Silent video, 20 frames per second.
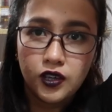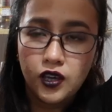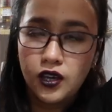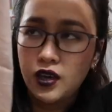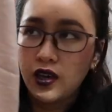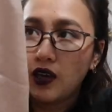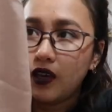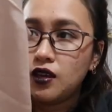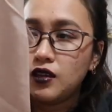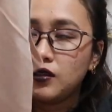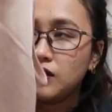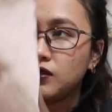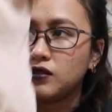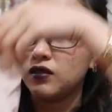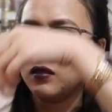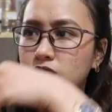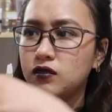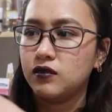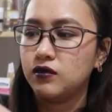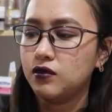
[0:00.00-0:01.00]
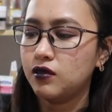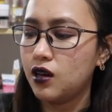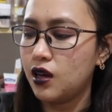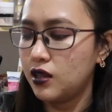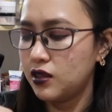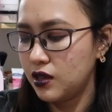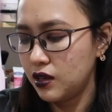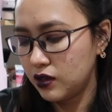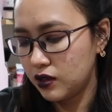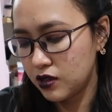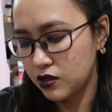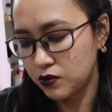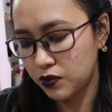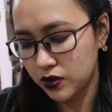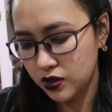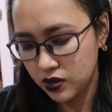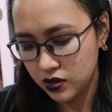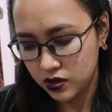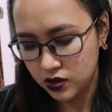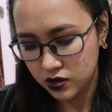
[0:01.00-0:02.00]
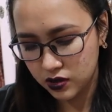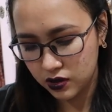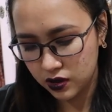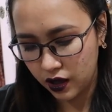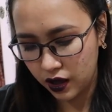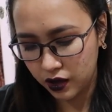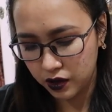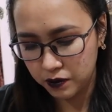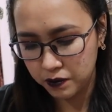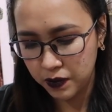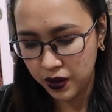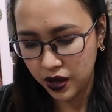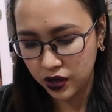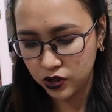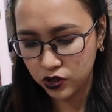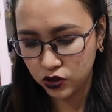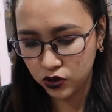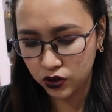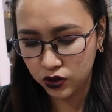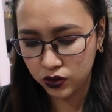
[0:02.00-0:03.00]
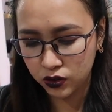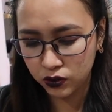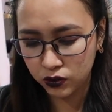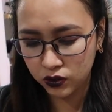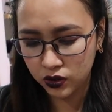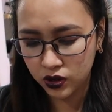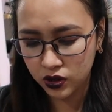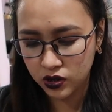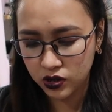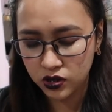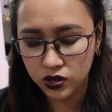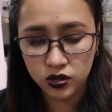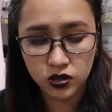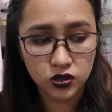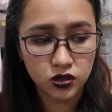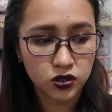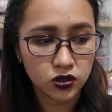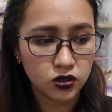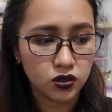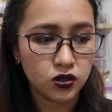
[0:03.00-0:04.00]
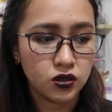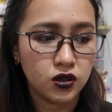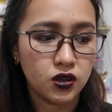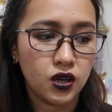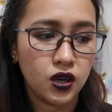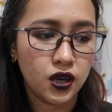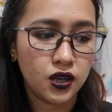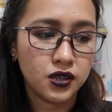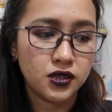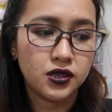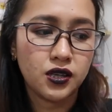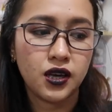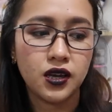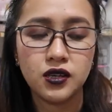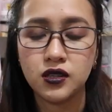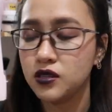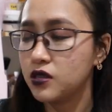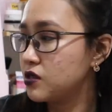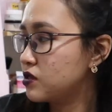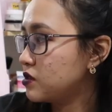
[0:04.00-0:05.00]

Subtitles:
In, I think this one is like beige or nude-ish. In size